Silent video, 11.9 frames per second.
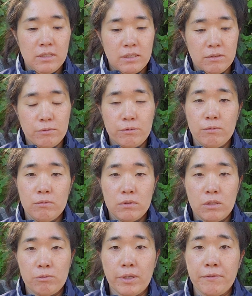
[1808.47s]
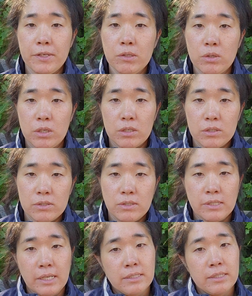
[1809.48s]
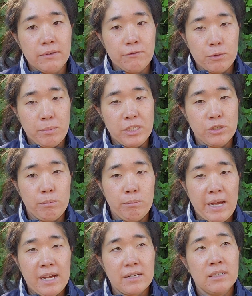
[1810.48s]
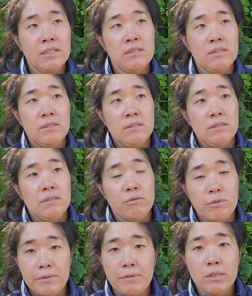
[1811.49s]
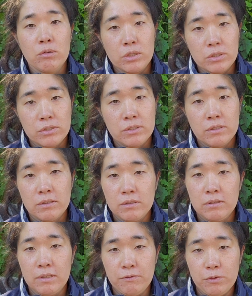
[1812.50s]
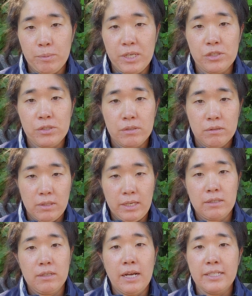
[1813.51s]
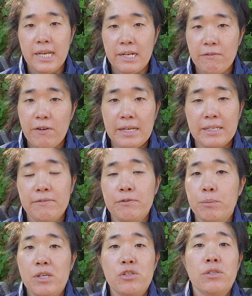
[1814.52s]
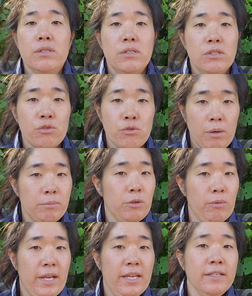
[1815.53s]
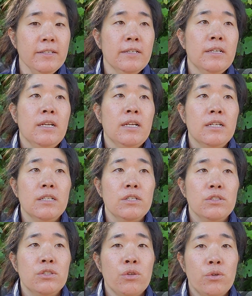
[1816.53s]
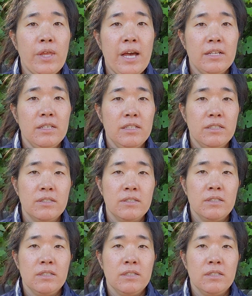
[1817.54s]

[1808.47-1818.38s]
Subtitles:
the reviewer sends the information back, the reviewer's information, like identifying information, is scrubbed away so that it's